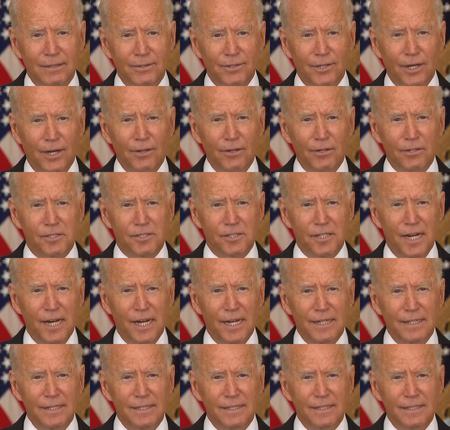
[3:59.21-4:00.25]
The other
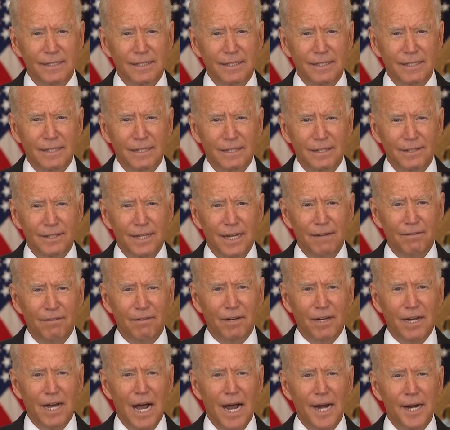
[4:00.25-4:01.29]
said they have
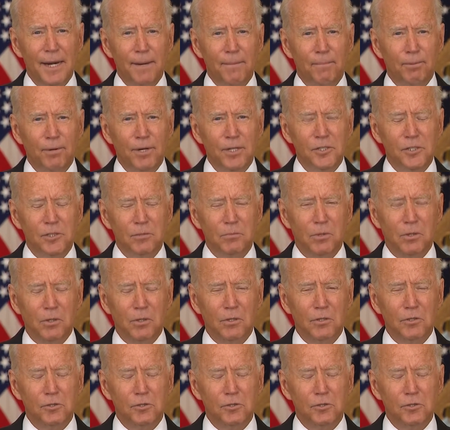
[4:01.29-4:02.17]
a guiding principle,